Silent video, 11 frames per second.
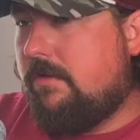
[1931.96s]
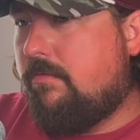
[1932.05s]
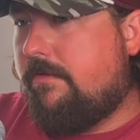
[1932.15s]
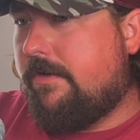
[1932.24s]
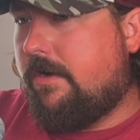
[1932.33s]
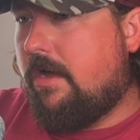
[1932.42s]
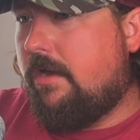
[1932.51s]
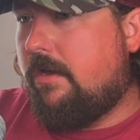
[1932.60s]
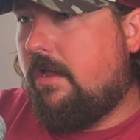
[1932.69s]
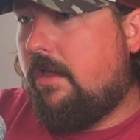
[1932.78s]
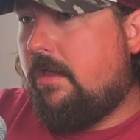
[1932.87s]
What have I got?
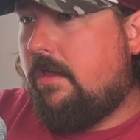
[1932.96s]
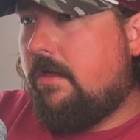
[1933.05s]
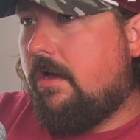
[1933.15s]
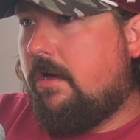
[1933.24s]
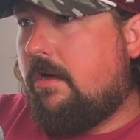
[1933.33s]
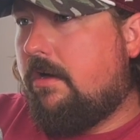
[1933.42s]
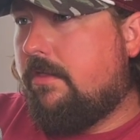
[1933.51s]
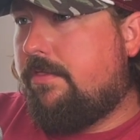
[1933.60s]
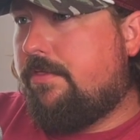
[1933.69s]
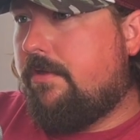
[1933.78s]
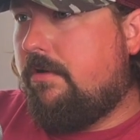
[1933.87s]

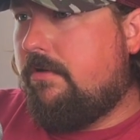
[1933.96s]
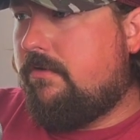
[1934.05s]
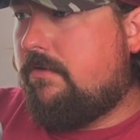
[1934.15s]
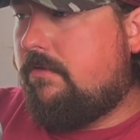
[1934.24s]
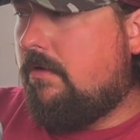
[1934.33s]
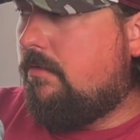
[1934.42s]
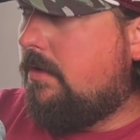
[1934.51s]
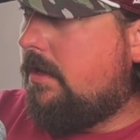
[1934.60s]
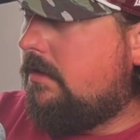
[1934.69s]
Thursday. Oh wait,